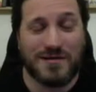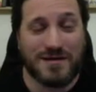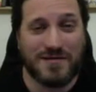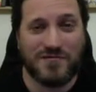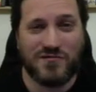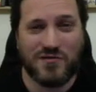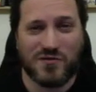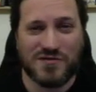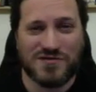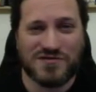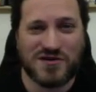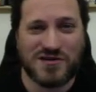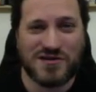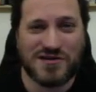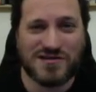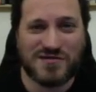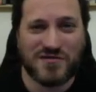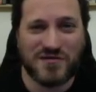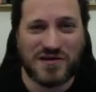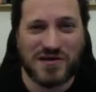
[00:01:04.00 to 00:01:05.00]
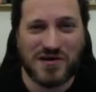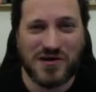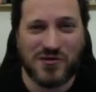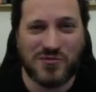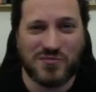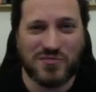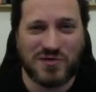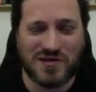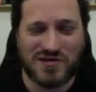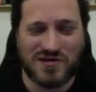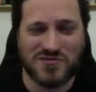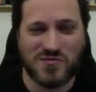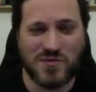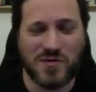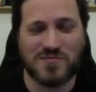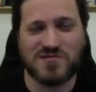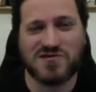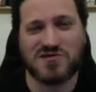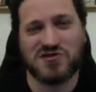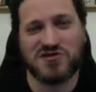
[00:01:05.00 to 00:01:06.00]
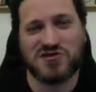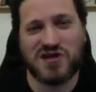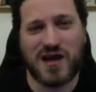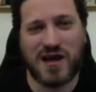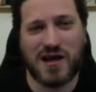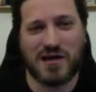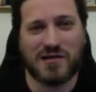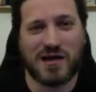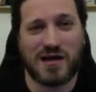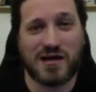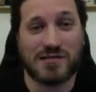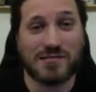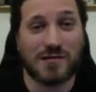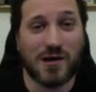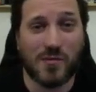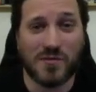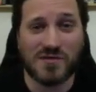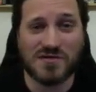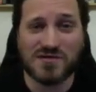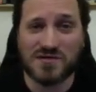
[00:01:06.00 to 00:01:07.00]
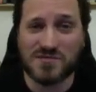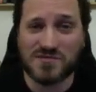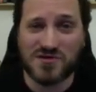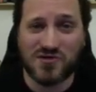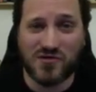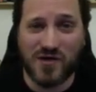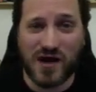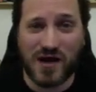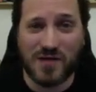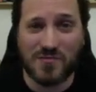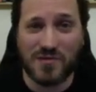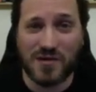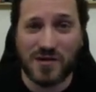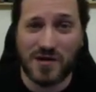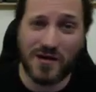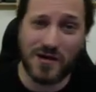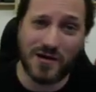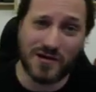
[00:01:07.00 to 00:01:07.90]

If you enjoyed this video, please remember to share, like, comment, subscribe,